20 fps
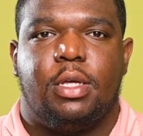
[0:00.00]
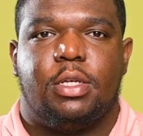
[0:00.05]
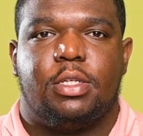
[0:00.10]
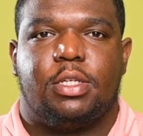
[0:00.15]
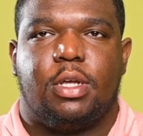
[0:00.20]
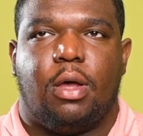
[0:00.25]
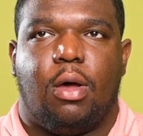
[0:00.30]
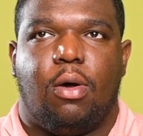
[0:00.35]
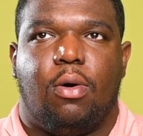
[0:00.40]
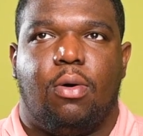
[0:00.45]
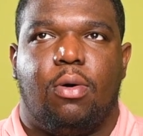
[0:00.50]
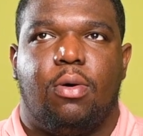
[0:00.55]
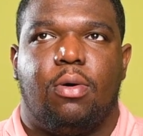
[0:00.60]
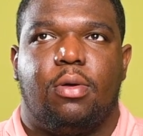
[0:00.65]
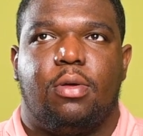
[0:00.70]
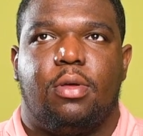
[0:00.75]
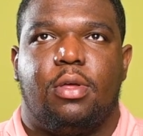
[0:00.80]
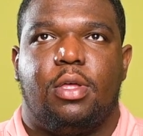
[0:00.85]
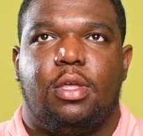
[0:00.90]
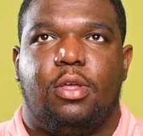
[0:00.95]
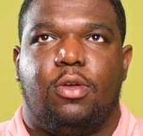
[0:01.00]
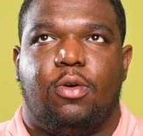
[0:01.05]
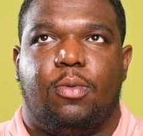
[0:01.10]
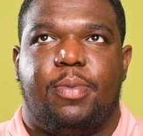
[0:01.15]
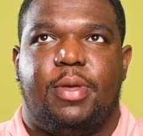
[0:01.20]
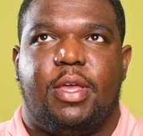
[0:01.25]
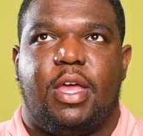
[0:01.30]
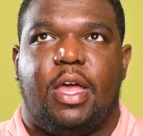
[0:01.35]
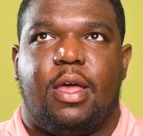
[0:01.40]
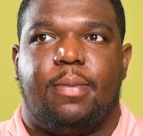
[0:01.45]
So you'll
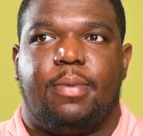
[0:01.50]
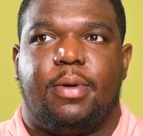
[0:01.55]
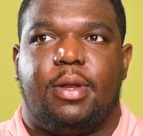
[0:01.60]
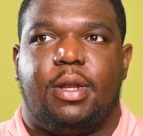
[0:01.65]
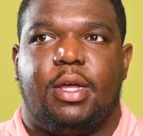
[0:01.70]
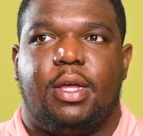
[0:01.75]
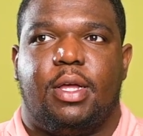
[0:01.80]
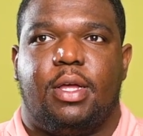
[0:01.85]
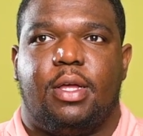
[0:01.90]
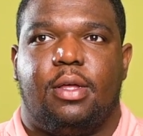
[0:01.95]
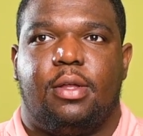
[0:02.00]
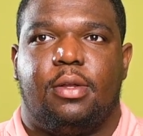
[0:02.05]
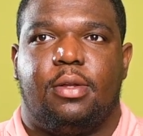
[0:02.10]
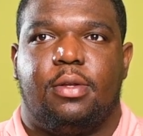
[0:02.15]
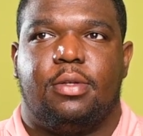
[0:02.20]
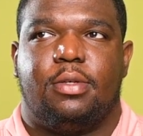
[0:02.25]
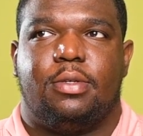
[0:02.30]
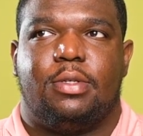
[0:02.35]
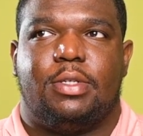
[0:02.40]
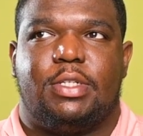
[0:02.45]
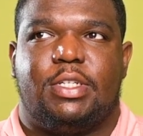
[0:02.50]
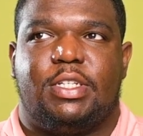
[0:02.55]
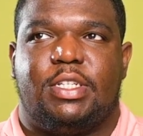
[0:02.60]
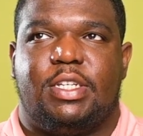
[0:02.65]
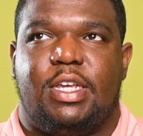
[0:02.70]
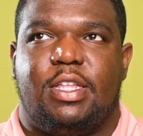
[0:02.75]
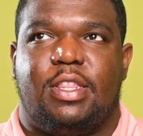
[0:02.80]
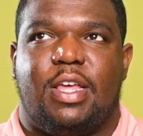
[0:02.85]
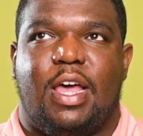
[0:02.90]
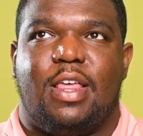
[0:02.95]
be able to
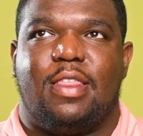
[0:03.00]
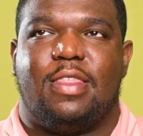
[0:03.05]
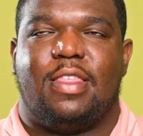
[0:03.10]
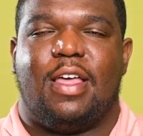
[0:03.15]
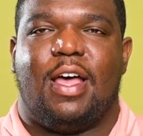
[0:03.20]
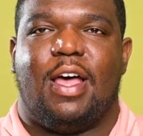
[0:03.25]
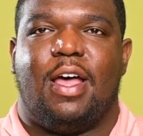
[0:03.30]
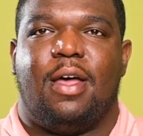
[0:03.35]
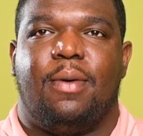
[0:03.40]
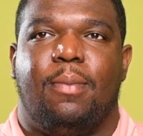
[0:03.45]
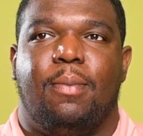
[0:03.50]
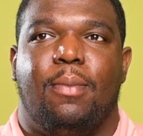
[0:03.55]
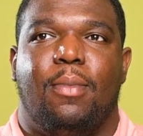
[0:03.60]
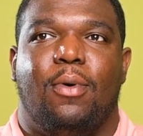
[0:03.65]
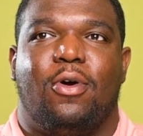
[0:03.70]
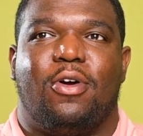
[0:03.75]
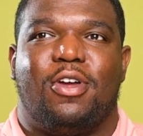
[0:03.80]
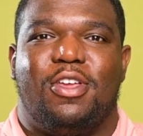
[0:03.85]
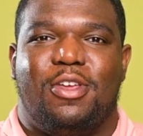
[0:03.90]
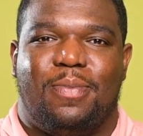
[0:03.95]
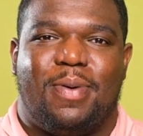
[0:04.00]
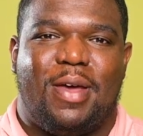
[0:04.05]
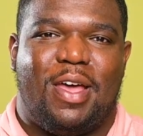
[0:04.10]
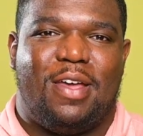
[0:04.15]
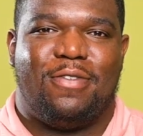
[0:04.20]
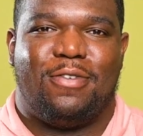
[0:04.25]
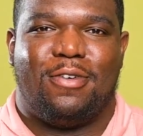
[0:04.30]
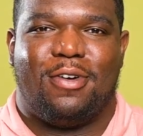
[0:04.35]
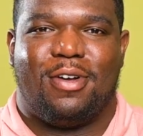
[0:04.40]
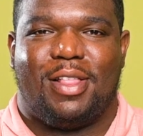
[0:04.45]
see that the more you
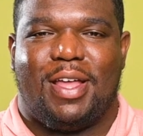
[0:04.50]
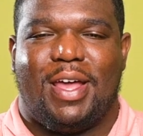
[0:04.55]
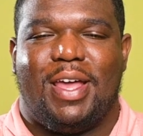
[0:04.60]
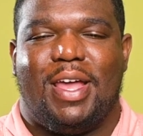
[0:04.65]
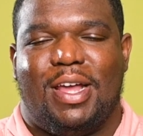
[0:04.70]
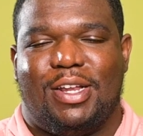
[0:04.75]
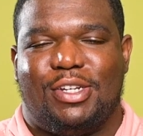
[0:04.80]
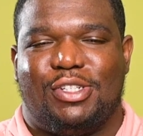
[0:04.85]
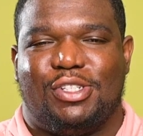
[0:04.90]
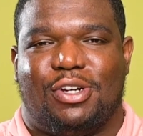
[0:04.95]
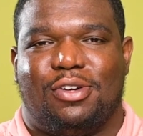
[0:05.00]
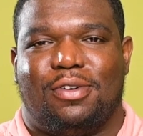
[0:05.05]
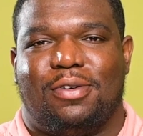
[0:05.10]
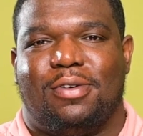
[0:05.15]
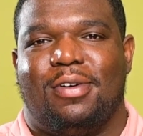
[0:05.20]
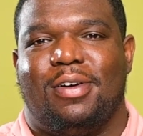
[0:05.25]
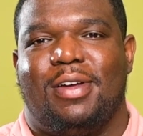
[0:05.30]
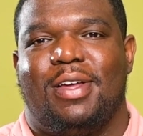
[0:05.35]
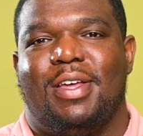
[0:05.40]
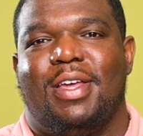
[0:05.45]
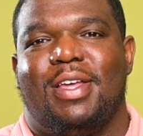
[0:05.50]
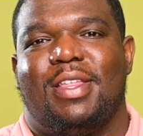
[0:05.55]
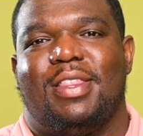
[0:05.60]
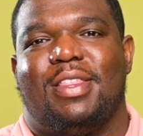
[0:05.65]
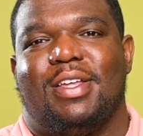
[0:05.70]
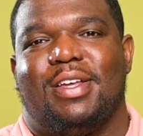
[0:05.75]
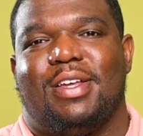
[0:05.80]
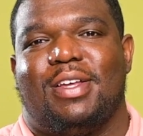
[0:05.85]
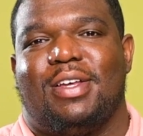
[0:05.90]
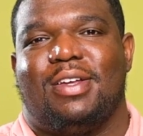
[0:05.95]
pay for a light in general,
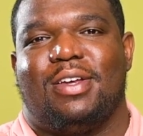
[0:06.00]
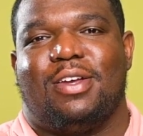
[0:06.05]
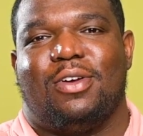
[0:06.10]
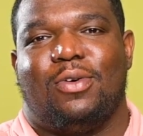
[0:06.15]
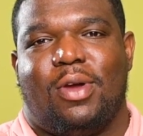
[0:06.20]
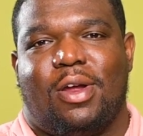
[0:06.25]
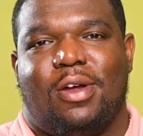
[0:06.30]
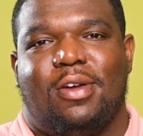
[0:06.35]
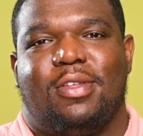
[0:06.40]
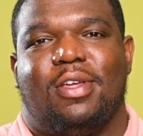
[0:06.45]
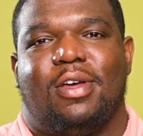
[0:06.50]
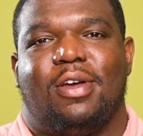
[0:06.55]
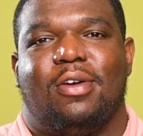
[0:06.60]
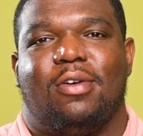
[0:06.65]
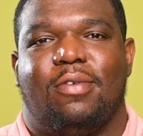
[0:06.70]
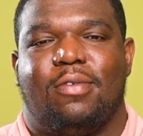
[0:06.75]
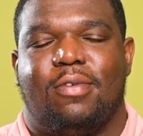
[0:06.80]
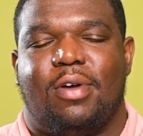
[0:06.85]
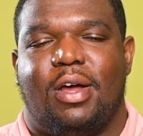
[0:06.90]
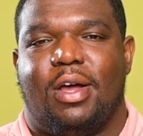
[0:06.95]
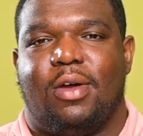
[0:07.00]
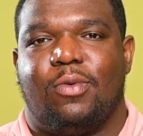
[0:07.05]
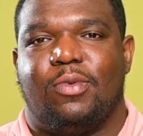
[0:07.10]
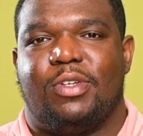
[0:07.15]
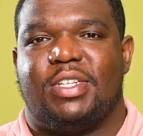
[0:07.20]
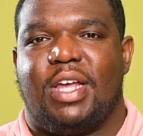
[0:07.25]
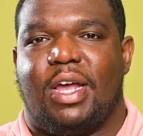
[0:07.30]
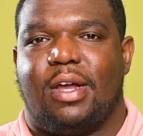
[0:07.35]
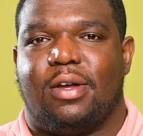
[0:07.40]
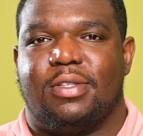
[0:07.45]
the quicker the
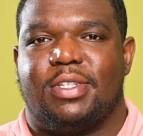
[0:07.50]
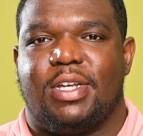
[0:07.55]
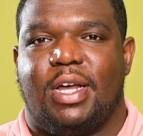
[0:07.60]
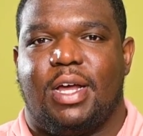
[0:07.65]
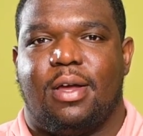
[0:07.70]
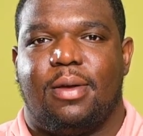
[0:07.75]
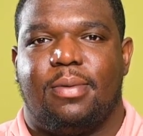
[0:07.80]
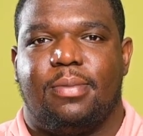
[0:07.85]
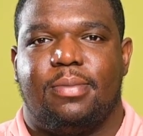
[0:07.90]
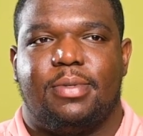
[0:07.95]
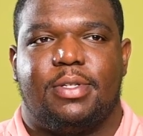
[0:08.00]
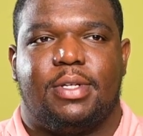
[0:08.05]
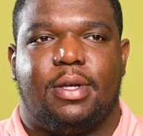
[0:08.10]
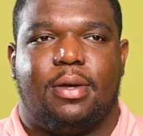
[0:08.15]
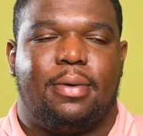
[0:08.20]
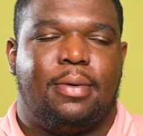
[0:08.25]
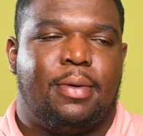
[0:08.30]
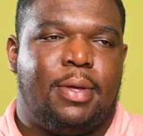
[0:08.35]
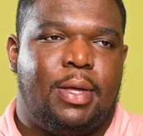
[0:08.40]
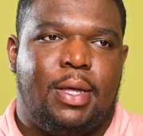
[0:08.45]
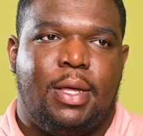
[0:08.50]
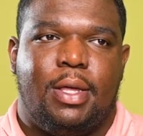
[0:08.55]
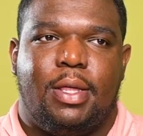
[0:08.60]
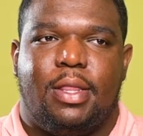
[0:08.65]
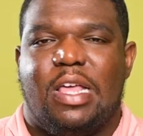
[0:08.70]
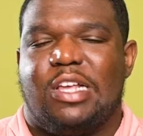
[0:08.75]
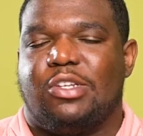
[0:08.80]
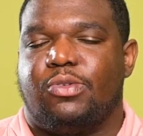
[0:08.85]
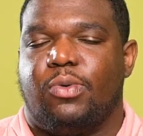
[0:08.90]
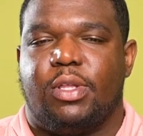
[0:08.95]
recycle time. So
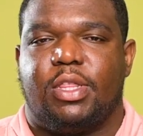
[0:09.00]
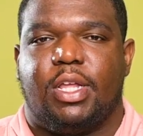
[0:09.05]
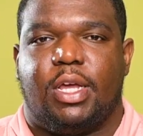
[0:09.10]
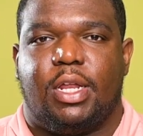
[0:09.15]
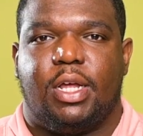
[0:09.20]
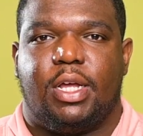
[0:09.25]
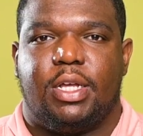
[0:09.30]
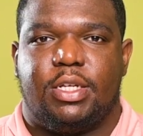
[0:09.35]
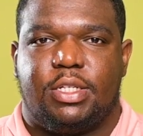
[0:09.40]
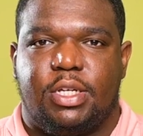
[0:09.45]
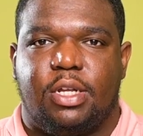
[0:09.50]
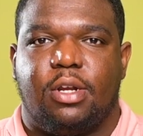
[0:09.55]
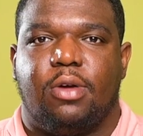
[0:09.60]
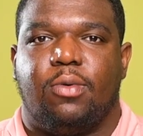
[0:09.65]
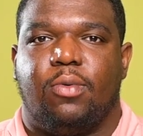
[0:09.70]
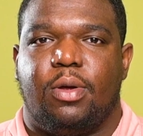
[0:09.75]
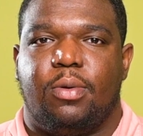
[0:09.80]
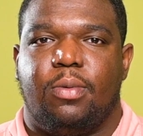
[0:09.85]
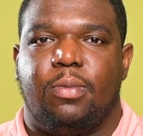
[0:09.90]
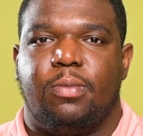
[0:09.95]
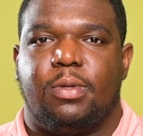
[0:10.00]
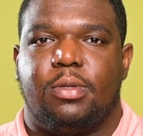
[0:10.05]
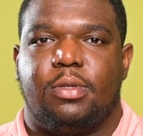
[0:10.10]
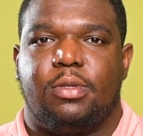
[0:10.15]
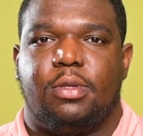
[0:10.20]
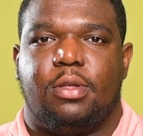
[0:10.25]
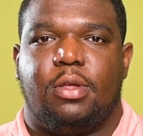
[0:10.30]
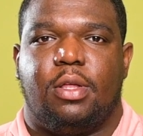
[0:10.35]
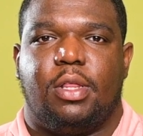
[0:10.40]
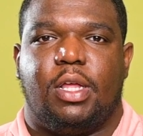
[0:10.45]
that's one thing to consider when
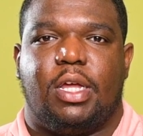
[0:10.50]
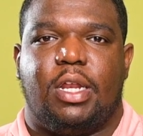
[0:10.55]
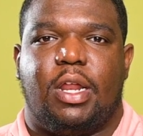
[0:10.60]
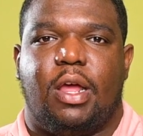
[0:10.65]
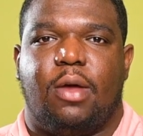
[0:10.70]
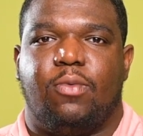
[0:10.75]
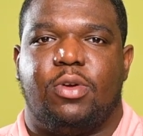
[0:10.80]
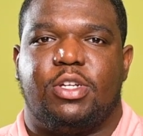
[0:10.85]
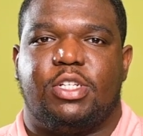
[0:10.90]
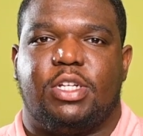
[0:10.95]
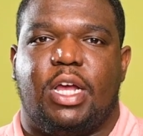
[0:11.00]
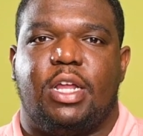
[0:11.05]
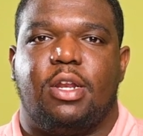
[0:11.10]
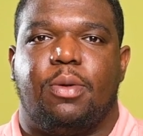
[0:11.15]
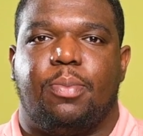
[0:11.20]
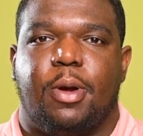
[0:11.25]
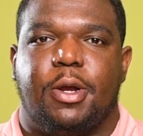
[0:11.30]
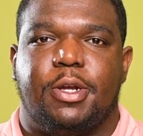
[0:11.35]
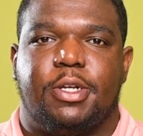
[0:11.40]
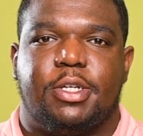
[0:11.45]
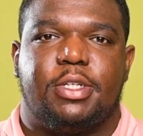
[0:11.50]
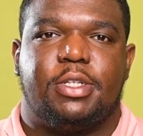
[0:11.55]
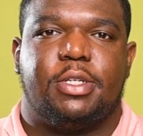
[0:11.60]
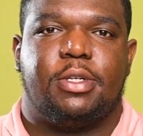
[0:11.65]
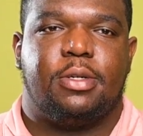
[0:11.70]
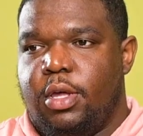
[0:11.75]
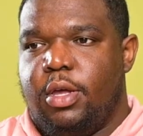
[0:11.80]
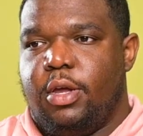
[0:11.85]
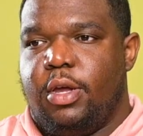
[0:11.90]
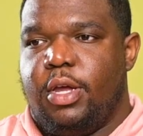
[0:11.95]
looking at which light to purchase.
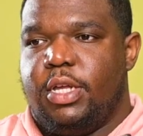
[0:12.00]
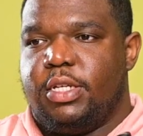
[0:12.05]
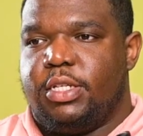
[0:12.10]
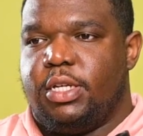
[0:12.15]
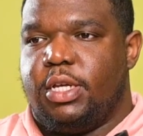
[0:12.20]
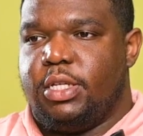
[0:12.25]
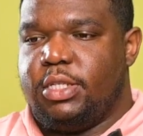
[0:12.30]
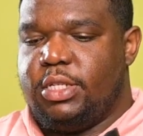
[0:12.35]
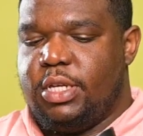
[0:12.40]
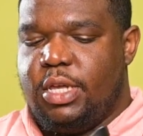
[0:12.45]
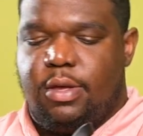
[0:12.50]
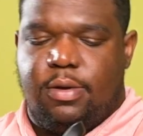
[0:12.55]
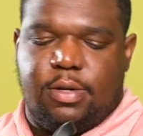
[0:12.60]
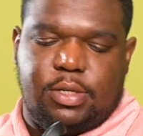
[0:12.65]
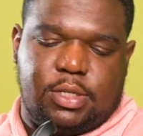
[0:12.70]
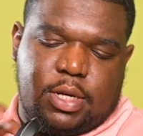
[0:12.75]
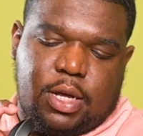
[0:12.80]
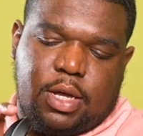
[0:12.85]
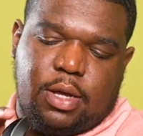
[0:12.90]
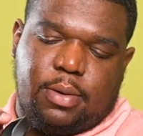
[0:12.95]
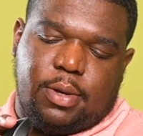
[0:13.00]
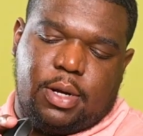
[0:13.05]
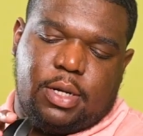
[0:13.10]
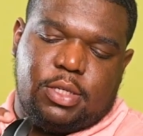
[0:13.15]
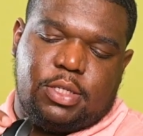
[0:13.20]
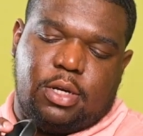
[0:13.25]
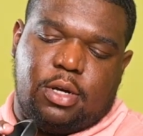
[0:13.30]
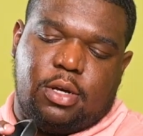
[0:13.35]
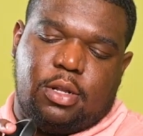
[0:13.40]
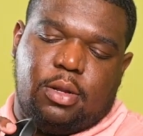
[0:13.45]
Here is a continuous light. I'm going
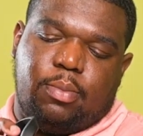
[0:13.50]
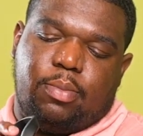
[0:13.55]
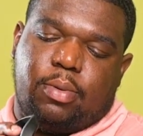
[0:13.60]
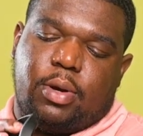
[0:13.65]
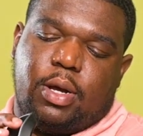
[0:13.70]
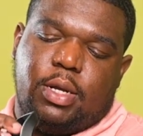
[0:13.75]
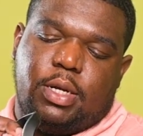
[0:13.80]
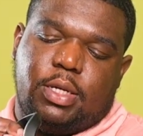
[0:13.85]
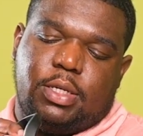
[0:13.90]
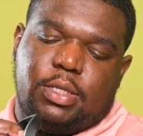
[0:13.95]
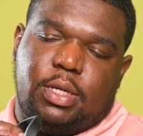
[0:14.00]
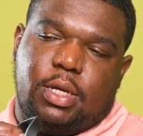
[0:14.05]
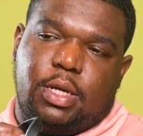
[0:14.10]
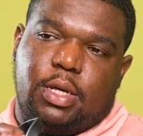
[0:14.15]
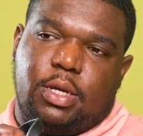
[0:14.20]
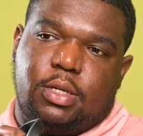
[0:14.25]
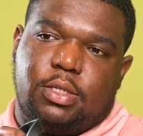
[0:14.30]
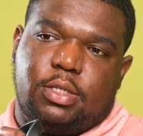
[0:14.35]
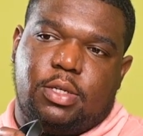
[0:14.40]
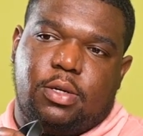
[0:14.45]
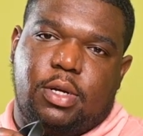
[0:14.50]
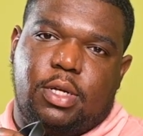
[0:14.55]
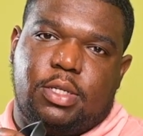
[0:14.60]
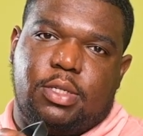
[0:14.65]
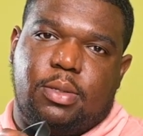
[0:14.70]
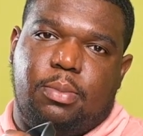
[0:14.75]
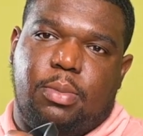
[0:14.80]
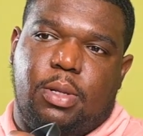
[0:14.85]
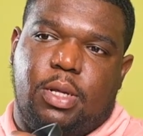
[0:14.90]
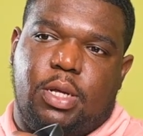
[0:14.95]
to turn the brightness down so it
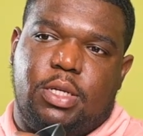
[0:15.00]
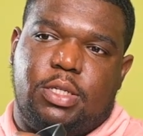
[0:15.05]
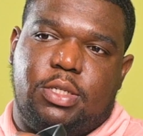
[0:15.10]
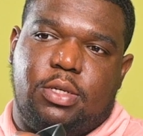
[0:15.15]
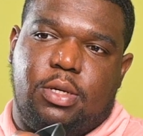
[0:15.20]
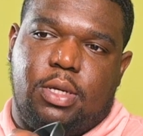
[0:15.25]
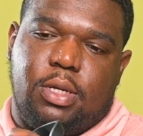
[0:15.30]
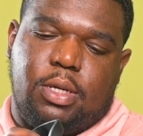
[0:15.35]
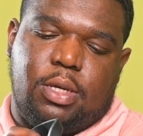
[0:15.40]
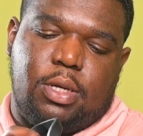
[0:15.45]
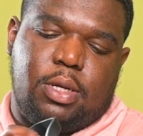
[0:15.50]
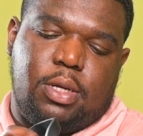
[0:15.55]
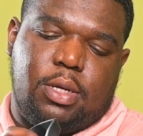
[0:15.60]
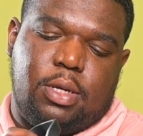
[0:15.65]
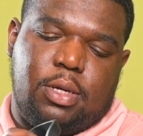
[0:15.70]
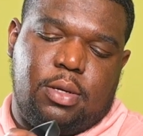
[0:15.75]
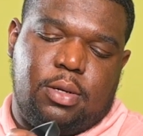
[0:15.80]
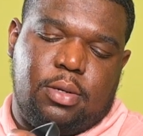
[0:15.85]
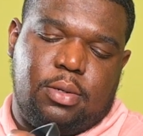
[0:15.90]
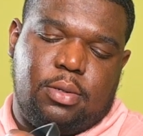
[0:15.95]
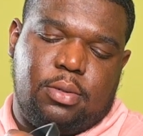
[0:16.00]
doesn't blind you again.